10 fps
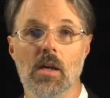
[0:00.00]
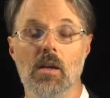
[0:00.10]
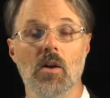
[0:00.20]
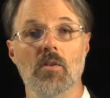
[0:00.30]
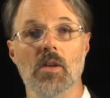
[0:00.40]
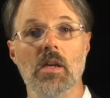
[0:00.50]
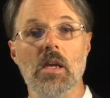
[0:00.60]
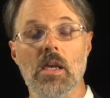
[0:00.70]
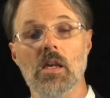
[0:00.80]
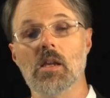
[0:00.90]
in all the
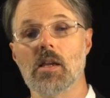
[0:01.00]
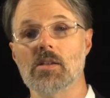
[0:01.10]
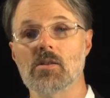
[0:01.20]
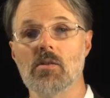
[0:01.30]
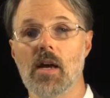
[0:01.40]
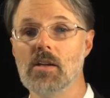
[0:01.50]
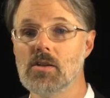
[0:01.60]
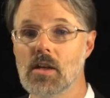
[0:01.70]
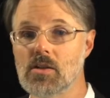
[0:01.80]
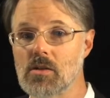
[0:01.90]
ecological,
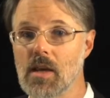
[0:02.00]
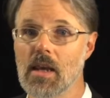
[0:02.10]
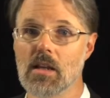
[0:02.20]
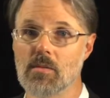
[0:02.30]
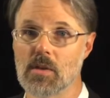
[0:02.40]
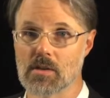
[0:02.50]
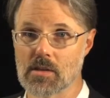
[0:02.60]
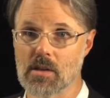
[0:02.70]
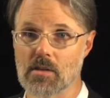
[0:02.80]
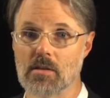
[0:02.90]
educational, and
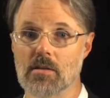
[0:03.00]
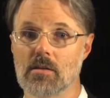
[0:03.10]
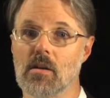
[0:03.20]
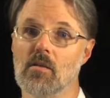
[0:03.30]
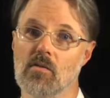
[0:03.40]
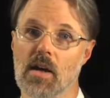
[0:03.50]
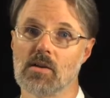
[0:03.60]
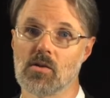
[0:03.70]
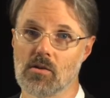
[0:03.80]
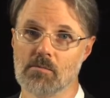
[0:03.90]
business senses of
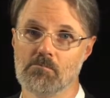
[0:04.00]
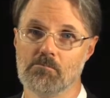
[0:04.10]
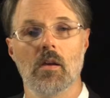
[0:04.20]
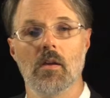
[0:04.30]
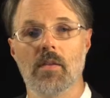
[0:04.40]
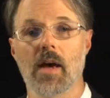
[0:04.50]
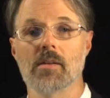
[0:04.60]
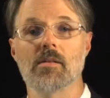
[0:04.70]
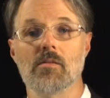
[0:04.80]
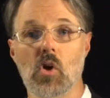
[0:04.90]
that term.
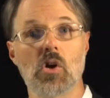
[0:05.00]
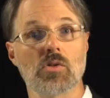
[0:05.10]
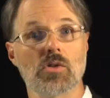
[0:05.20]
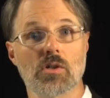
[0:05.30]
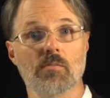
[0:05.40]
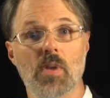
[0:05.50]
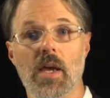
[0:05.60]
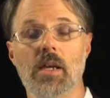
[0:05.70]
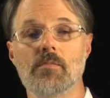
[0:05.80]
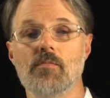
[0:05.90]
That long-term
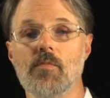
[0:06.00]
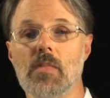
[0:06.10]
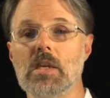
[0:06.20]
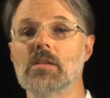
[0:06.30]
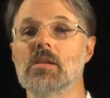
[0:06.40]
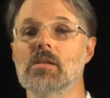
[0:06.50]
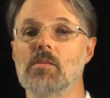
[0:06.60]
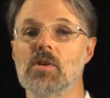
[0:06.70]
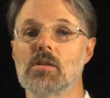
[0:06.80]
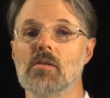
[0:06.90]
plan is the
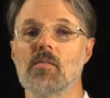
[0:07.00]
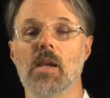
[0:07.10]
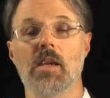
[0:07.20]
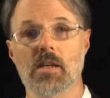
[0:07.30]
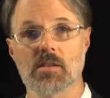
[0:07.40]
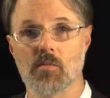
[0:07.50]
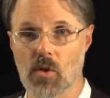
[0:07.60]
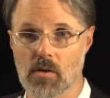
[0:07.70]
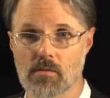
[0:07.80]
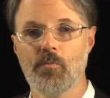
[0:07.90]
subject of my next
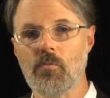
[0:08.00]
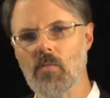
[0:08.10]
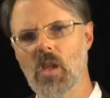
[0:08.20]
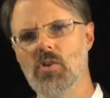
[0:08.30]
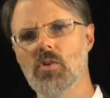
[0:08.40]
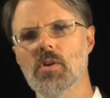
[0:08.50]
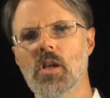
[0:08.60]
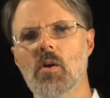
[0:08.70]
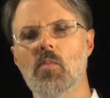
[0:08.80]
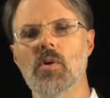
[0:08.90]
book. You can
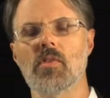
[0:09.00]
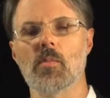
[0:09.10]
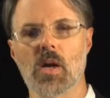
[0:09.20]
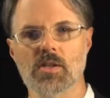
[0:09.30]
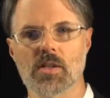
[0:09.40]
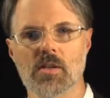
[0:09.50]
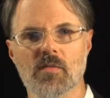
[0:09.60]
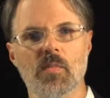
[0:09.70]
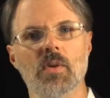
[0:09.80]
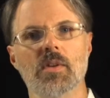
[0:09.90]
help with the project
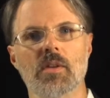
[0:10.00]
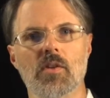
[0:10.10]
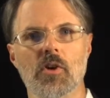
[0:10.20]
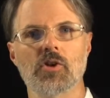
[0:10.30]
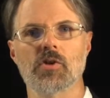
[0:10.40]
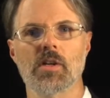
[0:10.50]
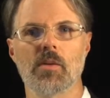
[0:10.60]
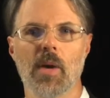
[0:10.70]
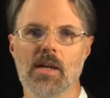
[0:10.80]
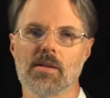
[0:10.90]
of building the nurturing
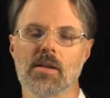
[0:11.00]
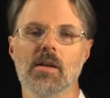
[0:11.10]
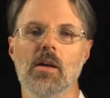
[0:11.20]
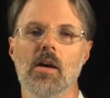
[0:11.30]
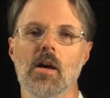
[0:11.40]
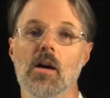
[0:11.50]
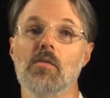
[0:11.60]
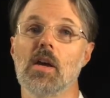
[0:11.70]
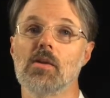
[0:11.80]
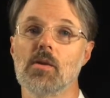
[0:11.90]
capacity
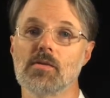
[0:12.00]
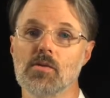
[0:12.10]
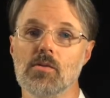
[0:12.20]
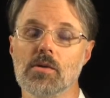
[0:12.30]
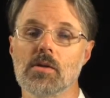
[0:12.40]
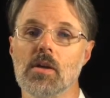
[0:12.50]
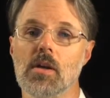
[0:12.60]
of K-12 schools